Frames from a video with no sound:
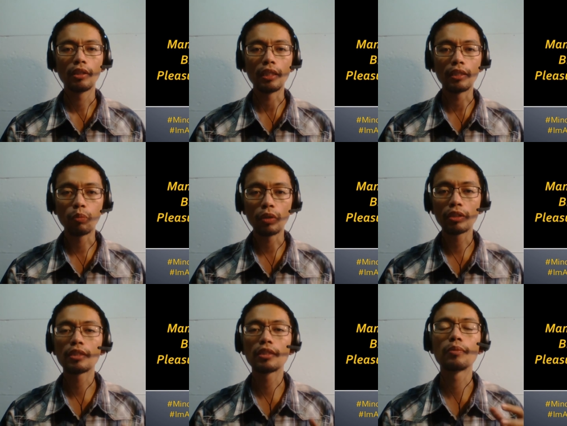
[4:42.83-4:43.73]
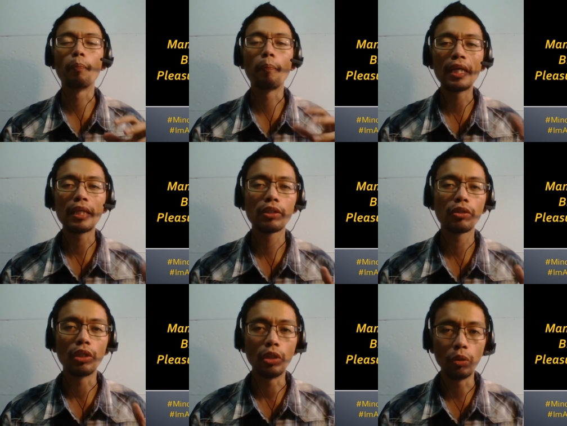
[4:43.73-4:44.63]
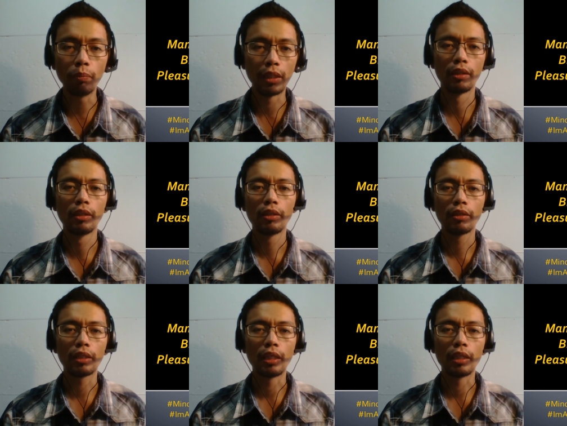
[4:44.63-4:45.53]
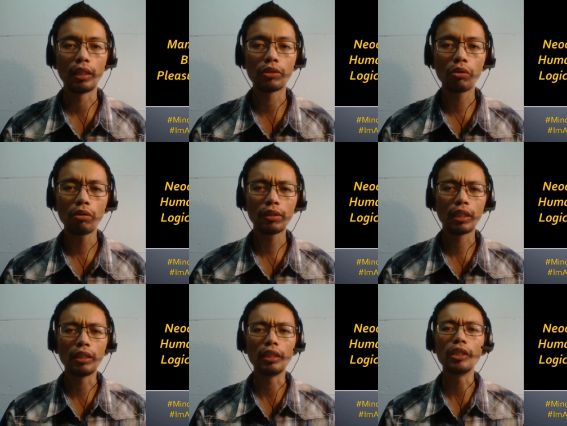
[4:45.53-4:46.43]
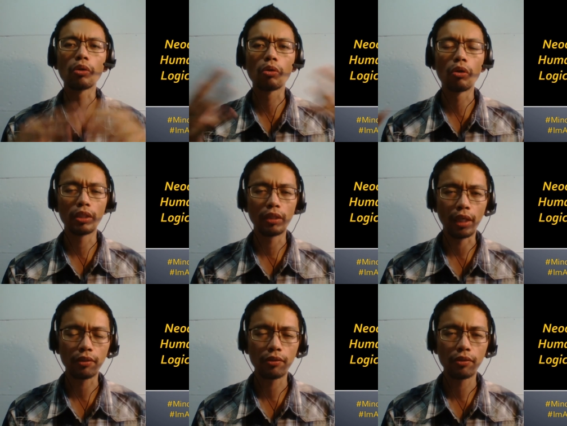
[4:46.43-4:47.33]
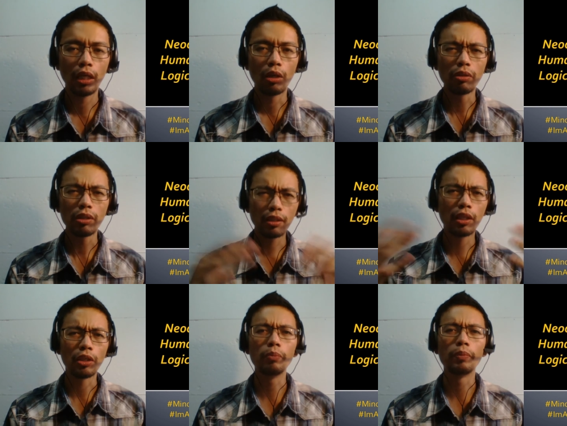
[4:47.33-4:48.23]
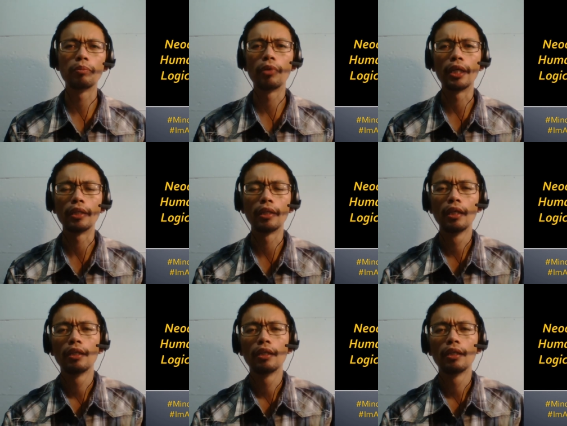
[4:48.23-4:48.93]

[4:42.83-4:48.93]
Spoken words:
It's what makes us human. Okay, it's called the neocortex, or it's the human brain.